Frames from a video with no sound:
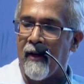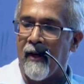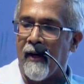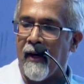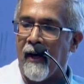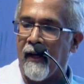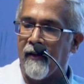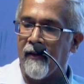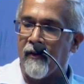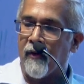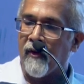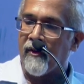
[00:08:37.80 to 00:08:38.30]

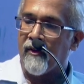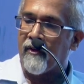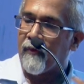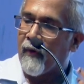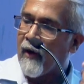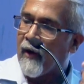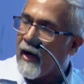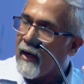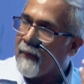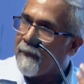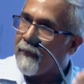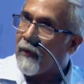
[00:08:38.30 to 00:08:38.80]
And those who
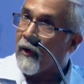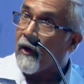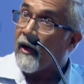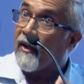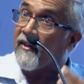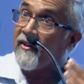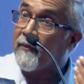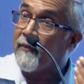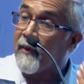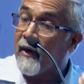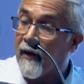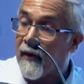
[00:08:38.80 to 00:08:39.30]
were
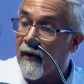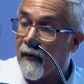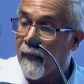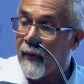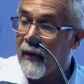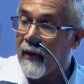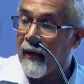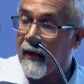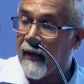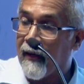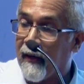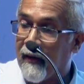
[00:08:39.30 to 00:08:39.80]
hypoglycemia
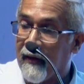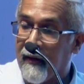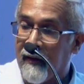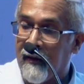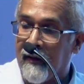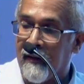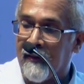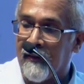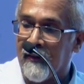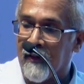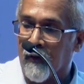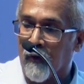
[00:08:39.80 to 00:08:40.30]
aware,
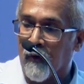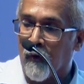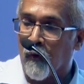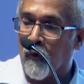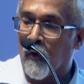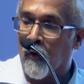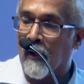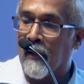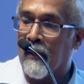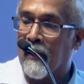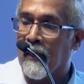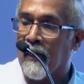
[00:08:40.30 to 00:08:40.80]
the
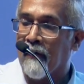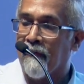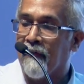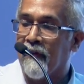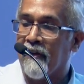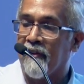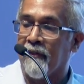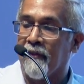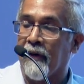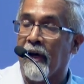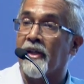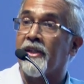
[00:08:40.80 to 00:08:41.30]
glucagon
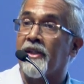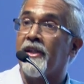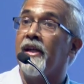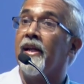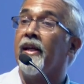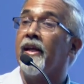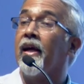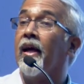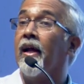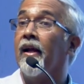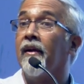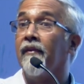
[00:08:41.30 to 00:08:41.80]
levels were
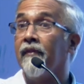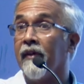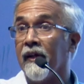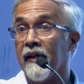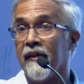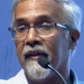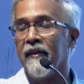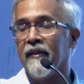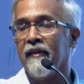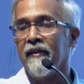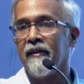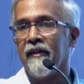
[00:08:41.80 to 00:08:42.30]
actually
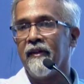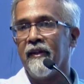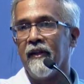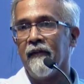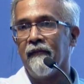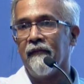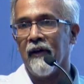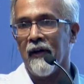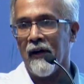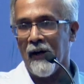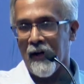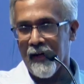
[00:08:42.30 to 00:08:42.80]
elevated. They
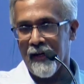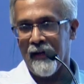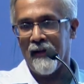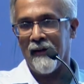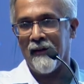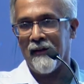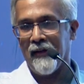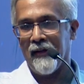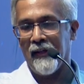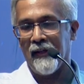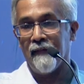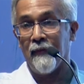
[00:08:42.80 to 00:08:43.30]
were high.
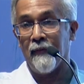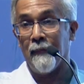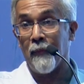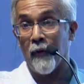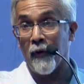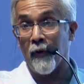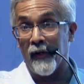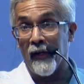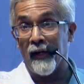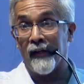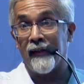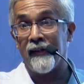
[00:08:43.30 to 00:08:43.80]
They were
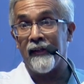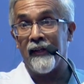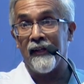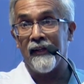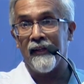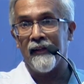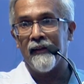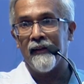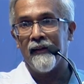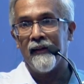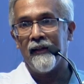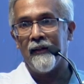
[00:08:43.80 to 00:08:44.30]

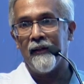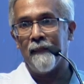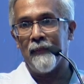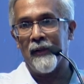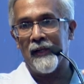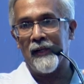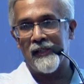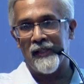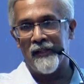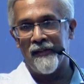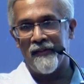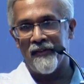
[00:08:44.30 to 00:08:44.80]
protecting the
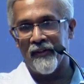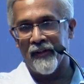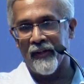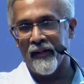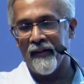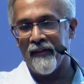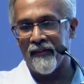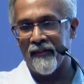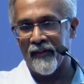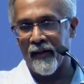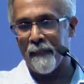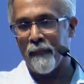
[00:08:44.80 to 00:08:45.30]
patients
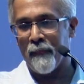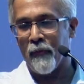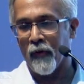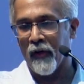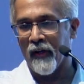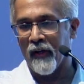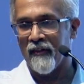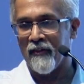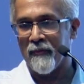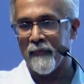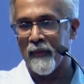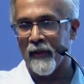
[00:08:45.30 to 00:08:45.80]
against
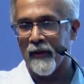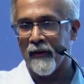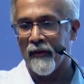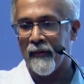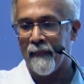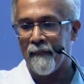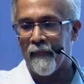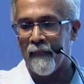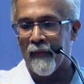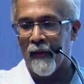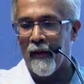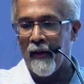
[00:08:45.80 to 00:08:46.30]
hypoglycemia.
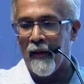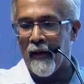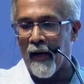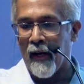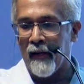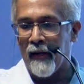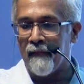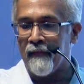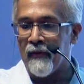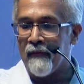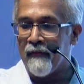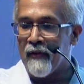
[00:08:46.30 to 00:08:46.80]

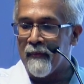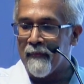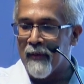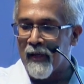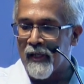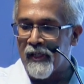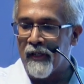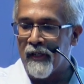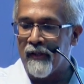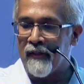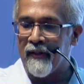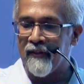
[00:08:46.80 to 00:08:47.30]
And when we
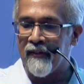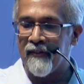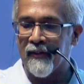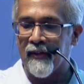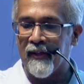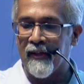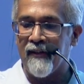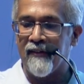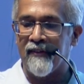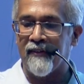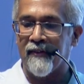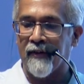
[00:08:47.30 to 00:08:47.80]
measured these
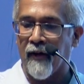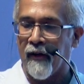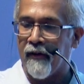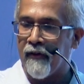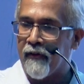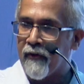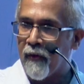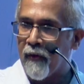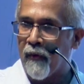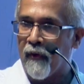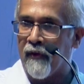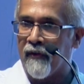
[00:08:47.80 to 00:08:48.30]
against
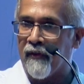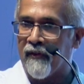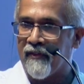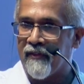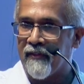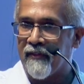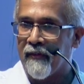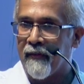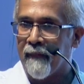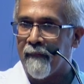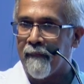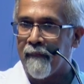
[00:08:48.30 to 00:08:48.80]

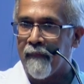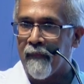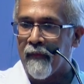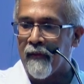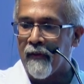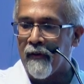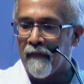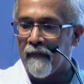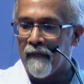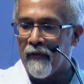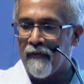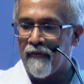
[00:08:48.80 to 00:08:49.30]
controls,
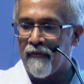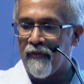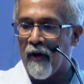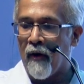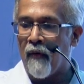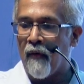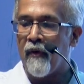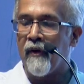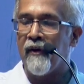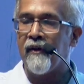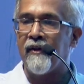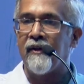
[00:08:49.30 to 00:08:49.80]
we
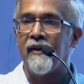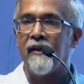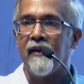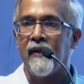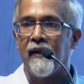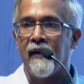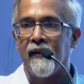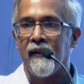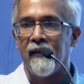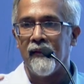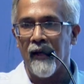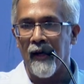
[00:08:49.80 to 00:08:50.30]
found
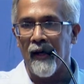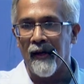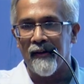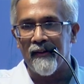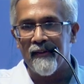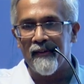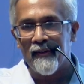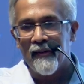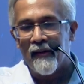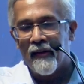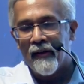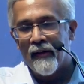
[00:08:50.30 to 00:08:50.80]

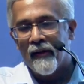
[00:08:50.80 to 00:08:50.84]
that